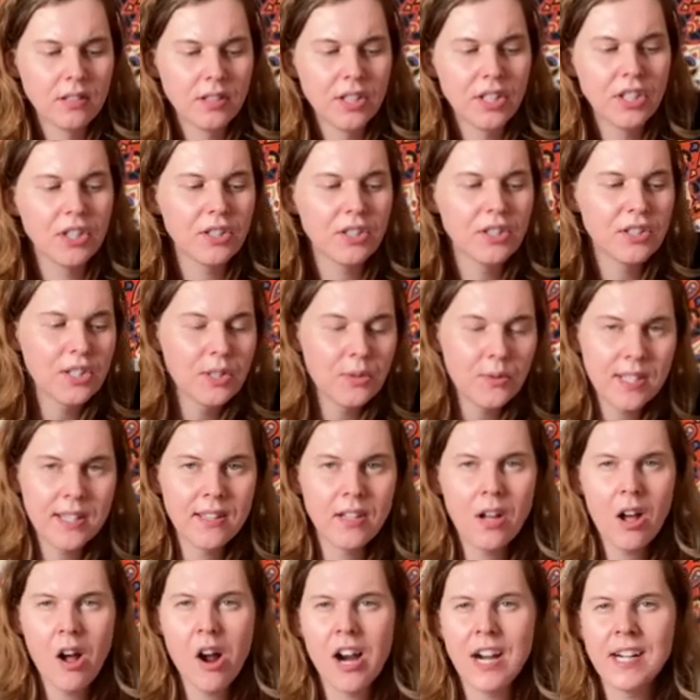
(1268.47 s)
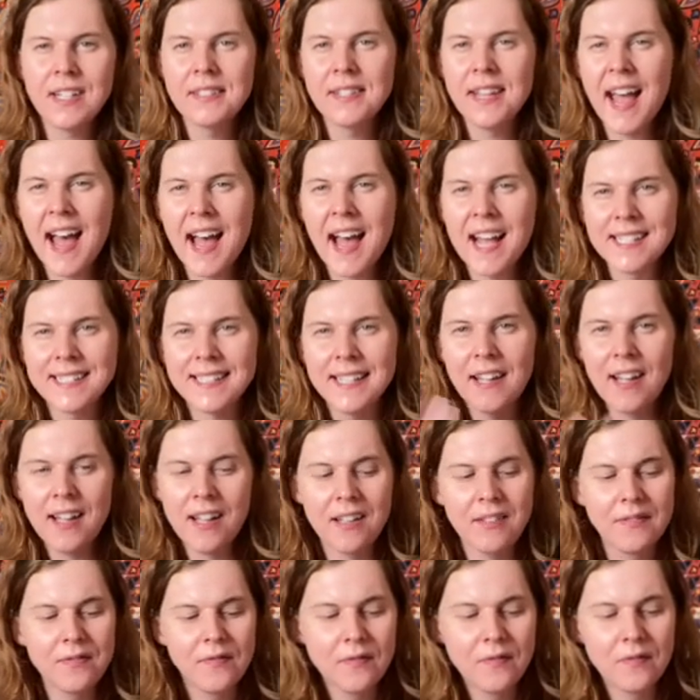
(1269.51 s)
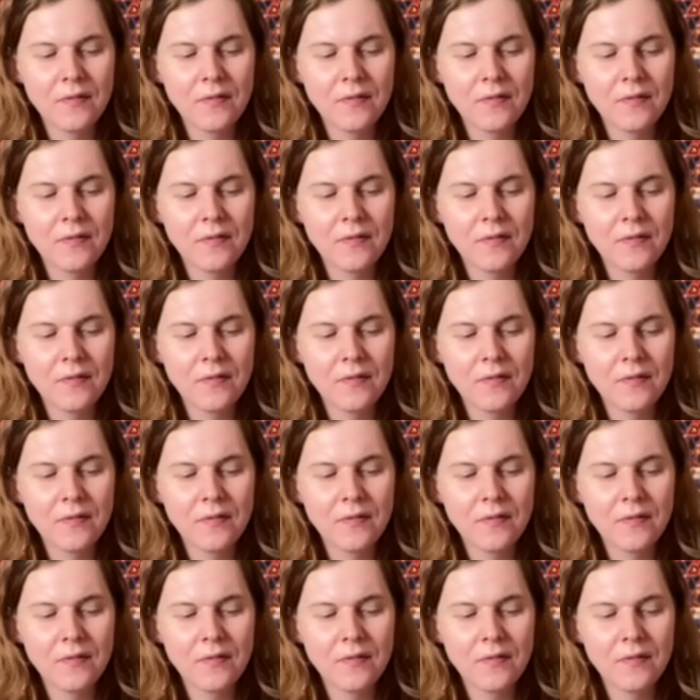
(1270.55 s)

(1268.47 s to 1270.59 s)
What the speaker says: you're doing the hard task of